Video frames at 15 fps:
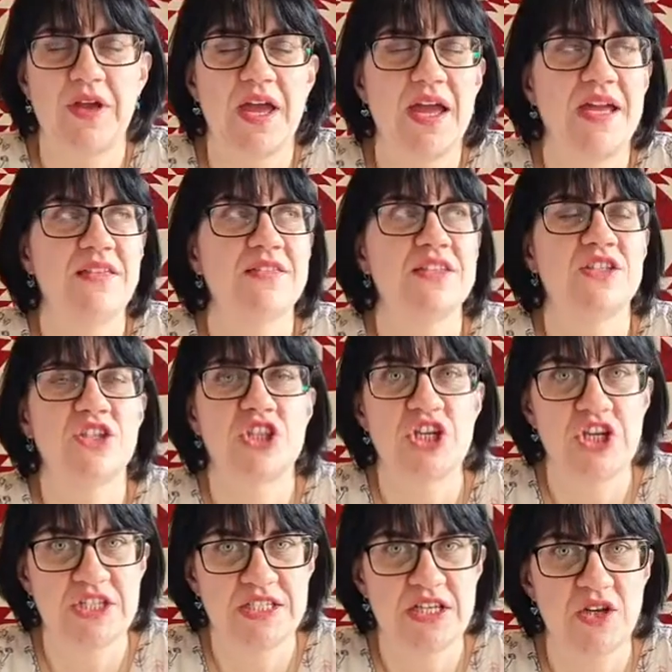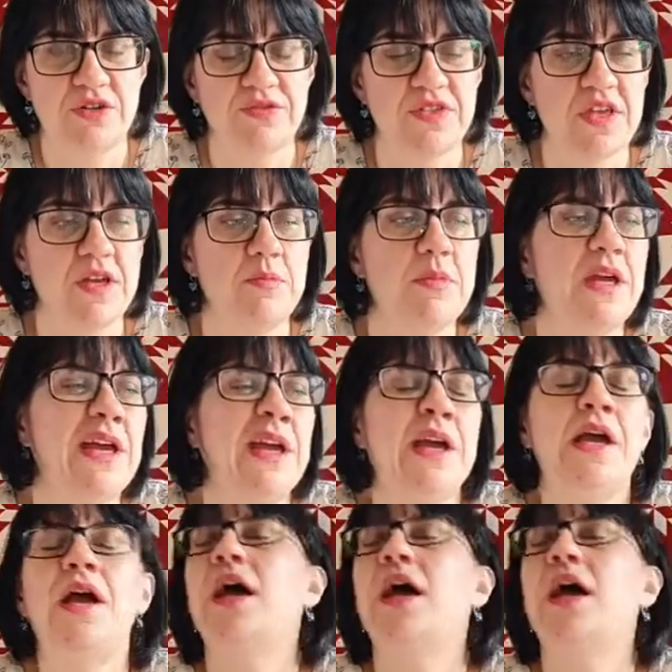Okay, there's 30 of them.